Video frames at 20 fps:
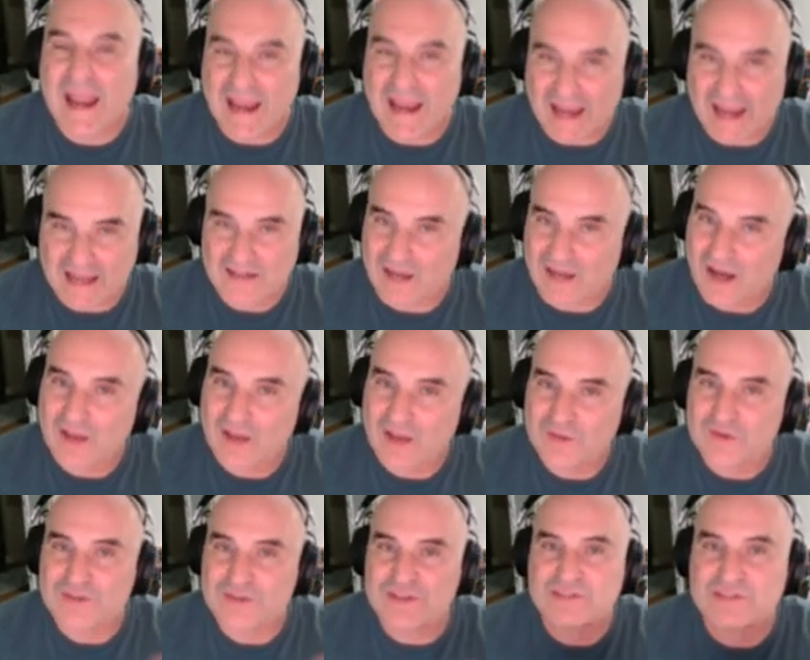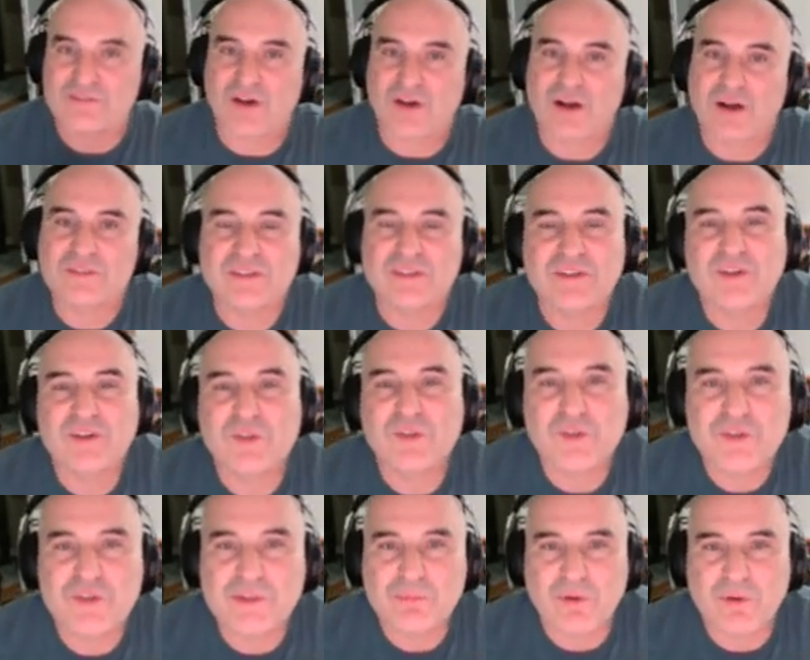and others involved in their
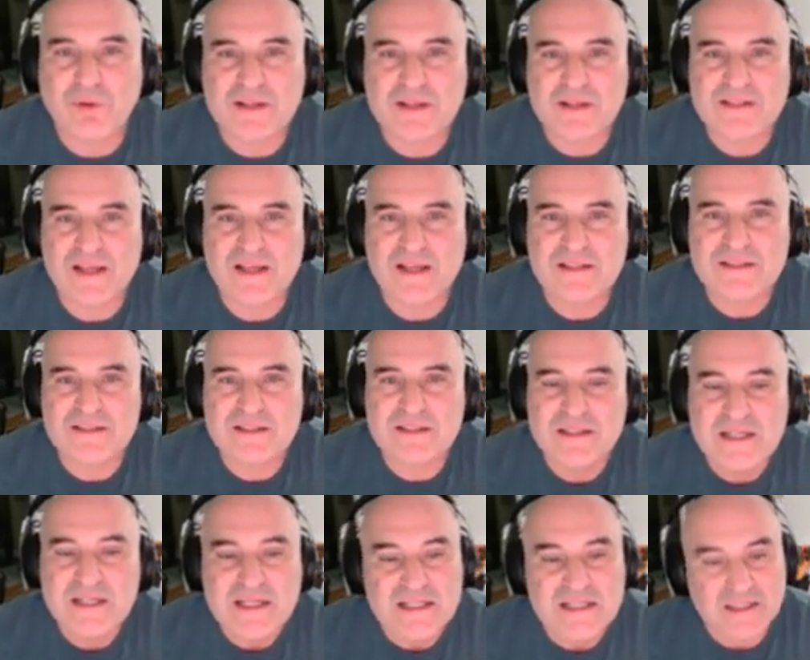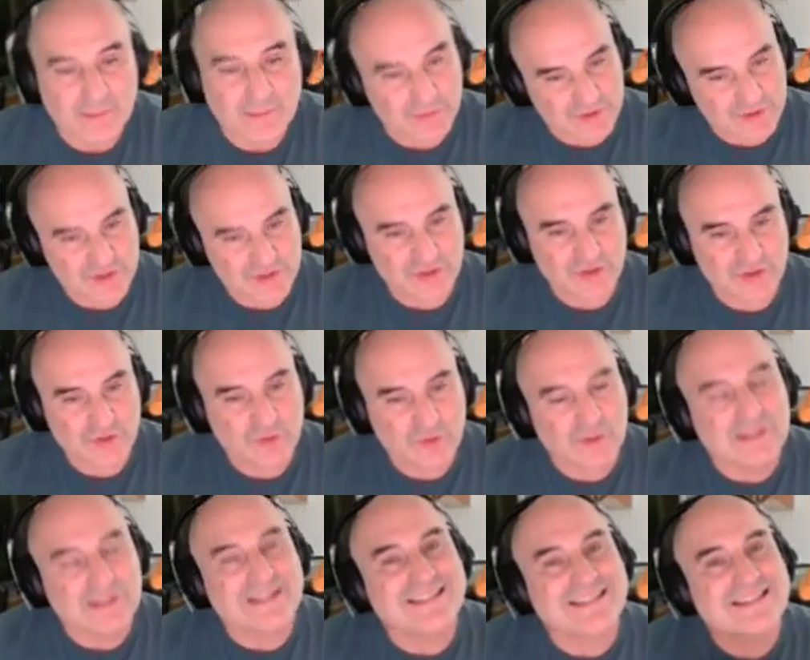learning process. Number two,
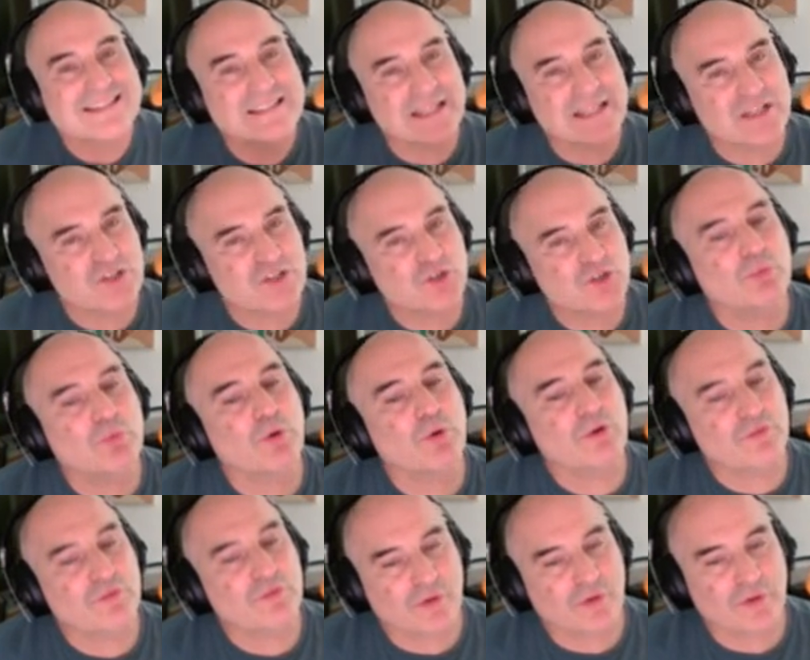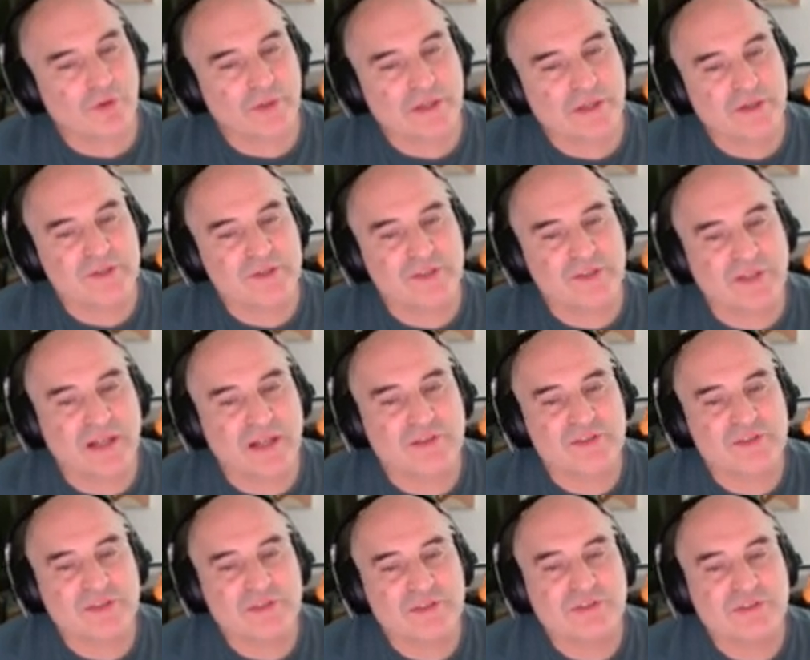digital portfolios allow
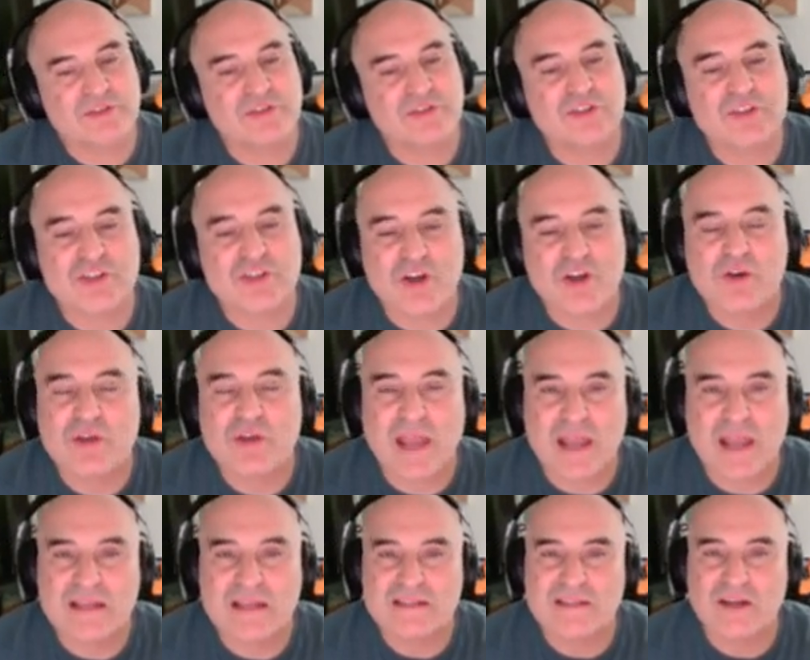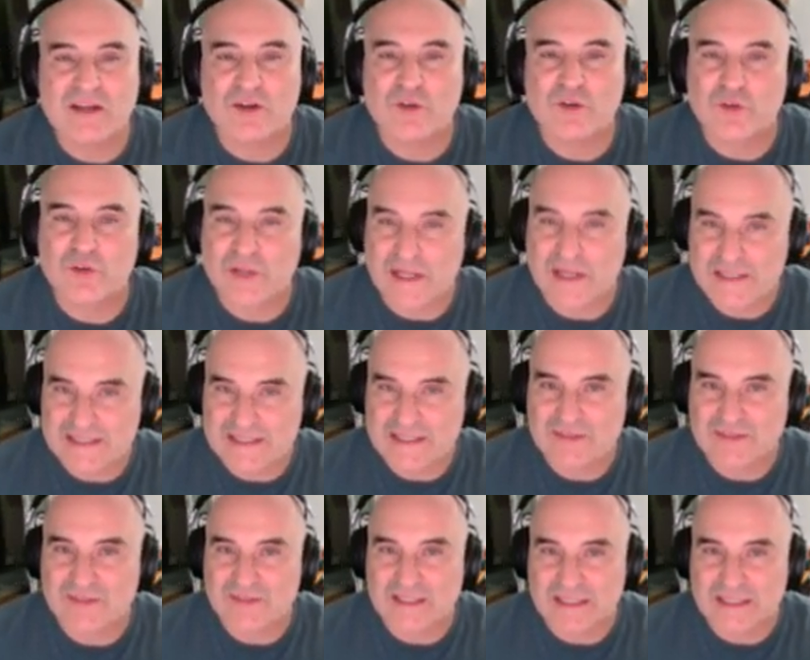students to showcase their
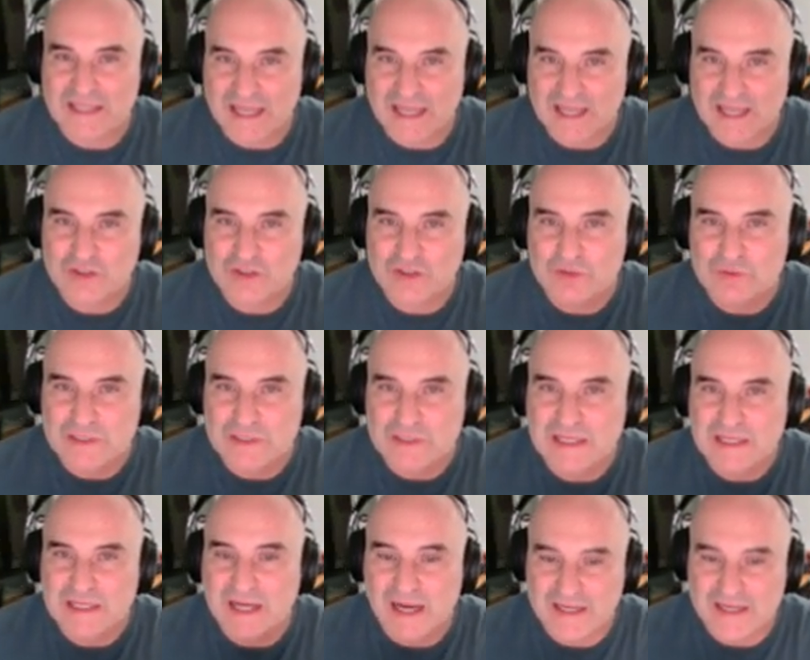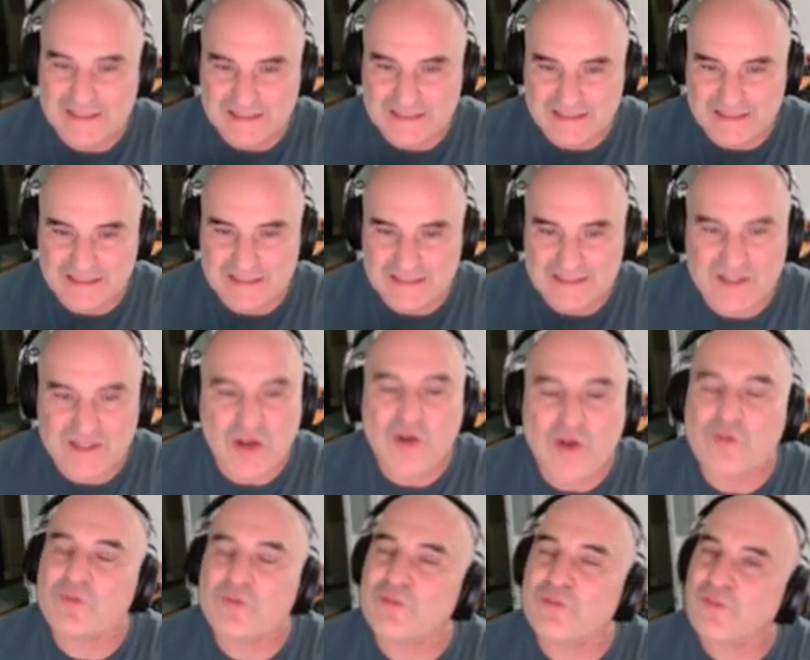creativity and unique ideas
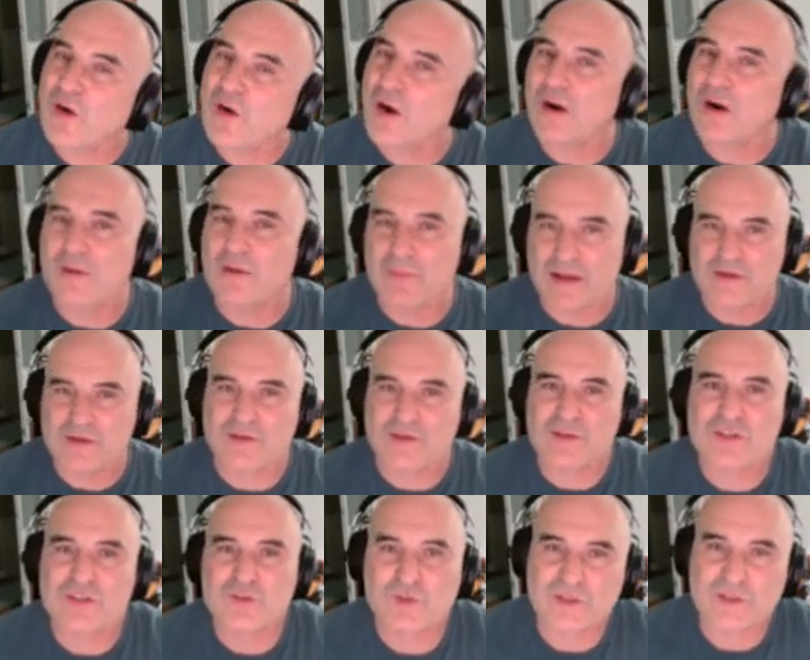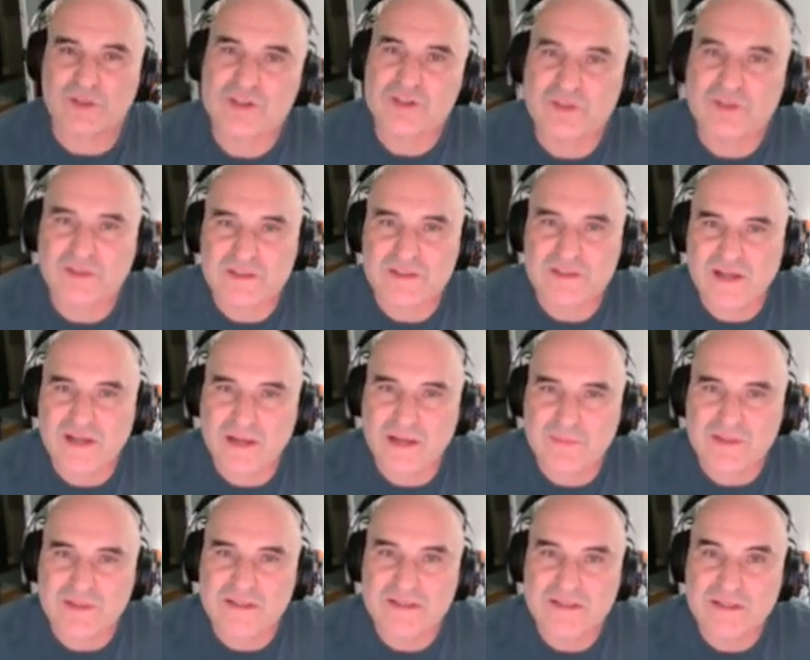far better than traditional
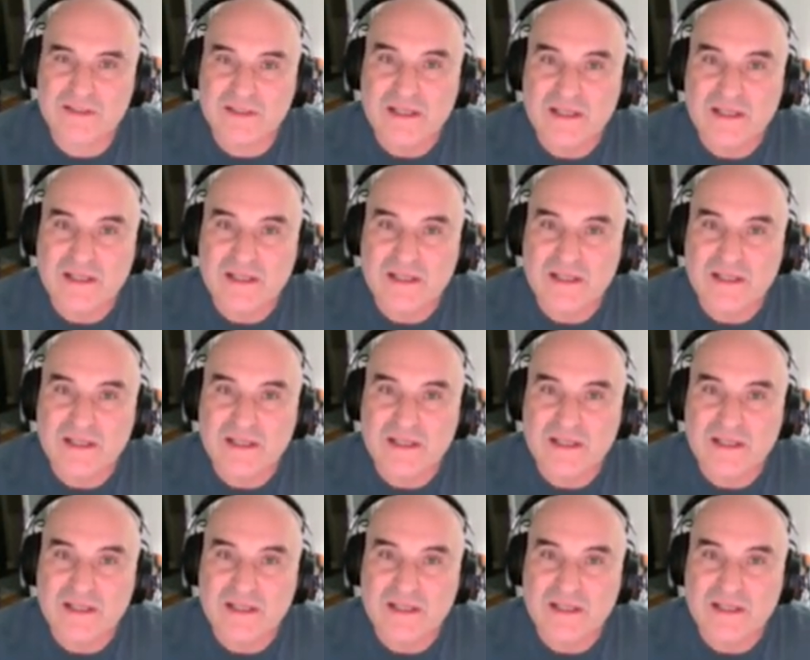assignments.